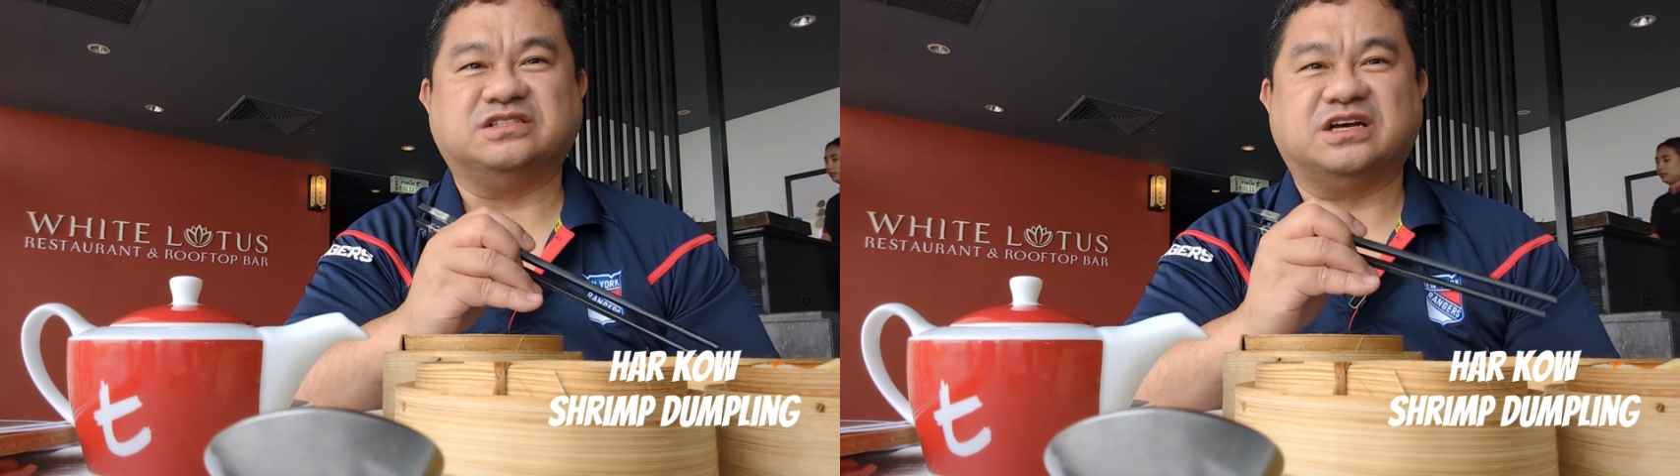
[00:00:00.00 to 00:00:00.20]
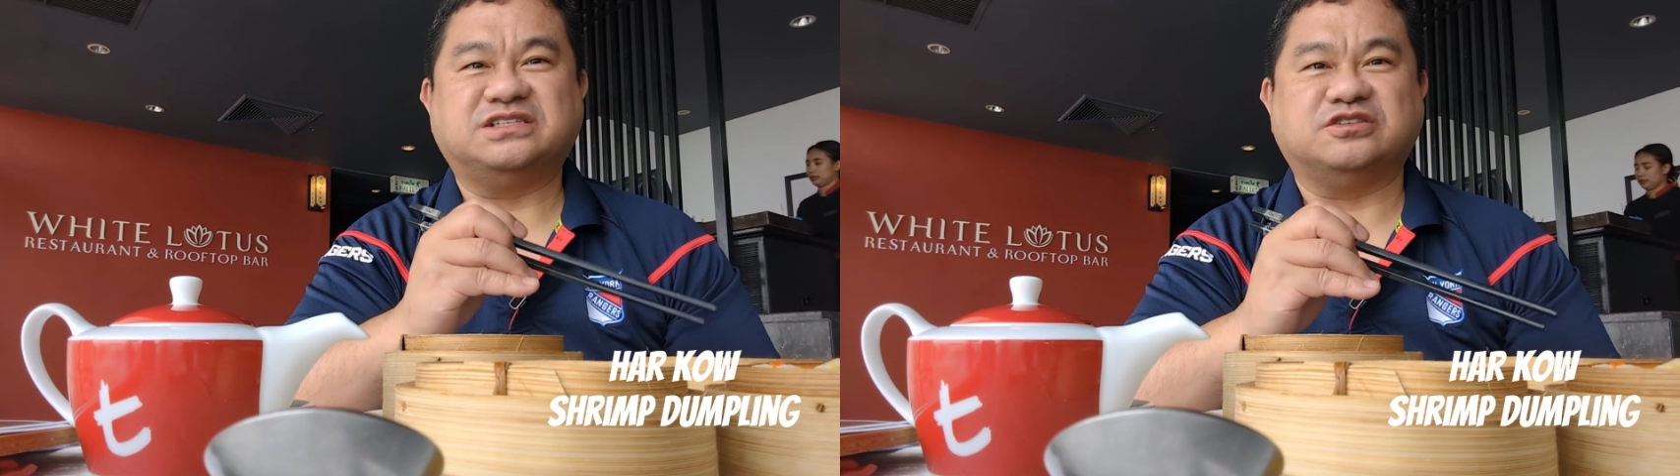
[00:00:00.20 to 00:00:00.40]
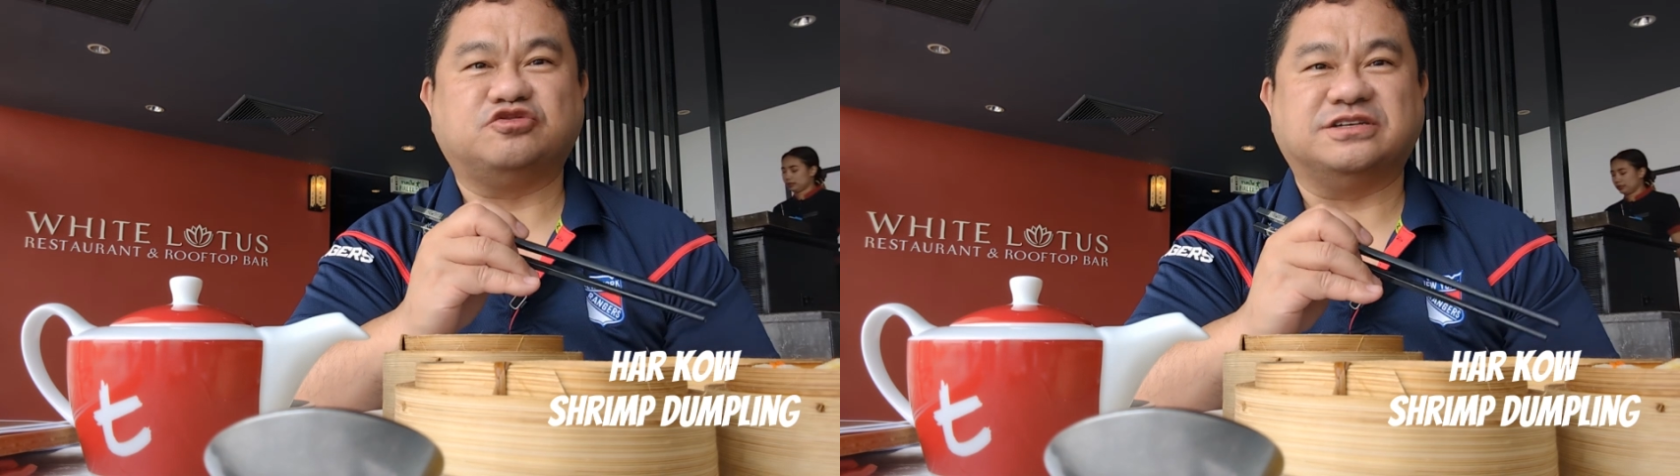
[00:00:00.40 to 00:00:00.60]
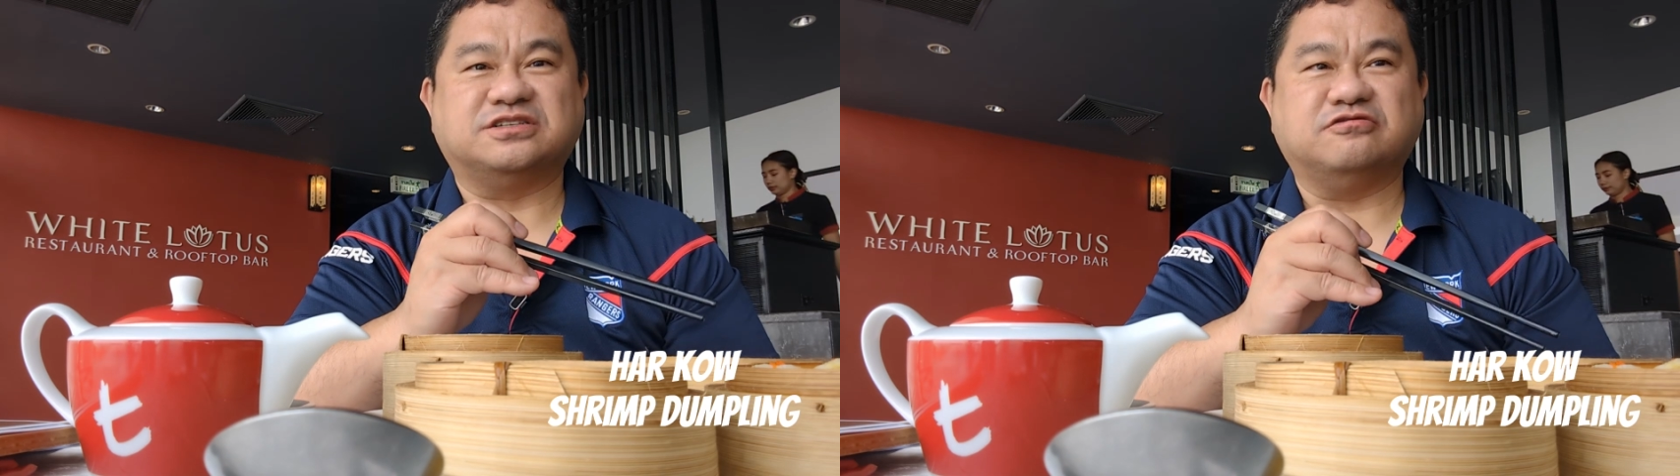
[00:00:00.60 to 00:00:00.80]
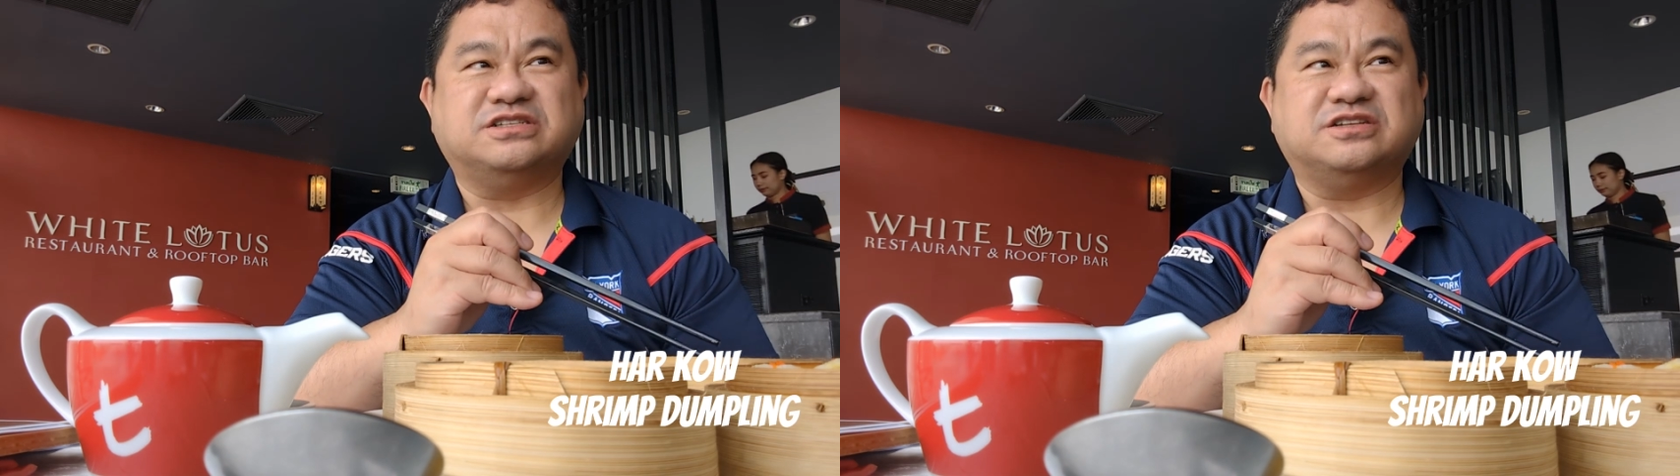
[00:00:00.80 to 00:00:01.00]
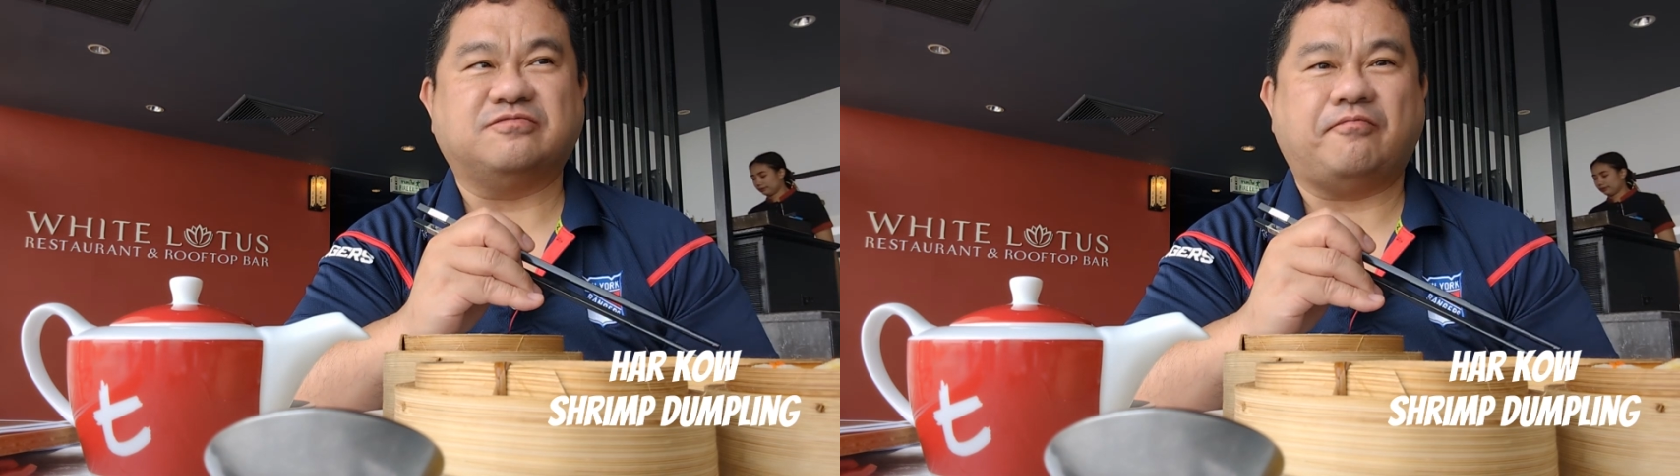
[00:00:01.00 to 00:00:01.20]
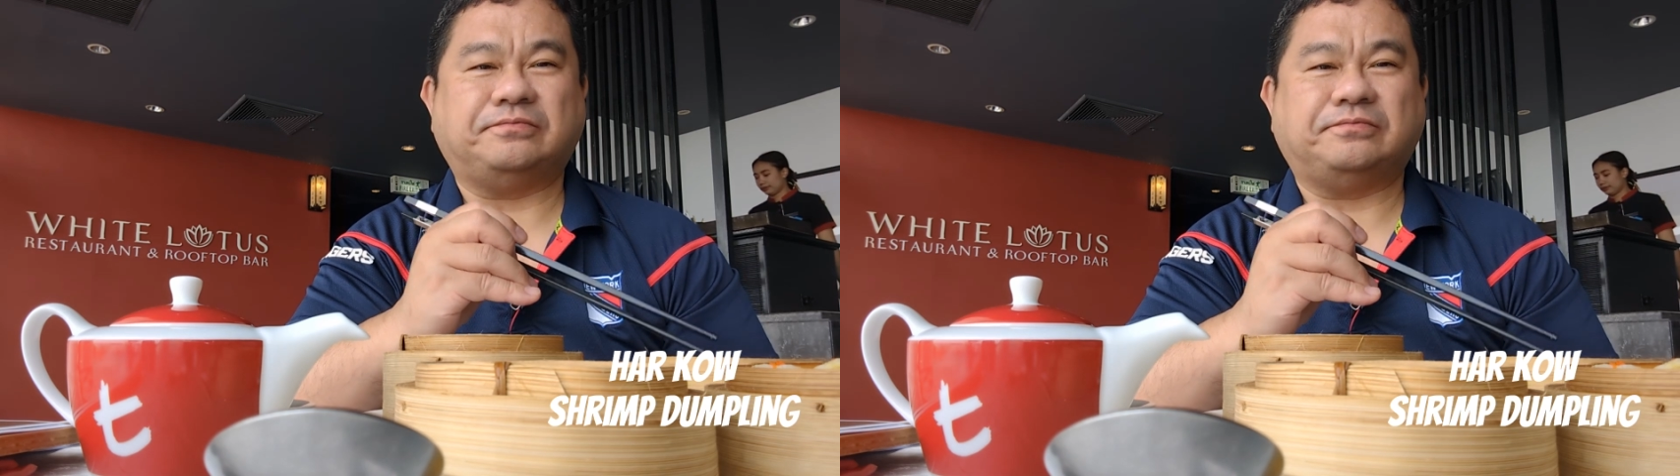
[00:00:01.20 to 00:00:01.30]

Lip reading: nice and translucent.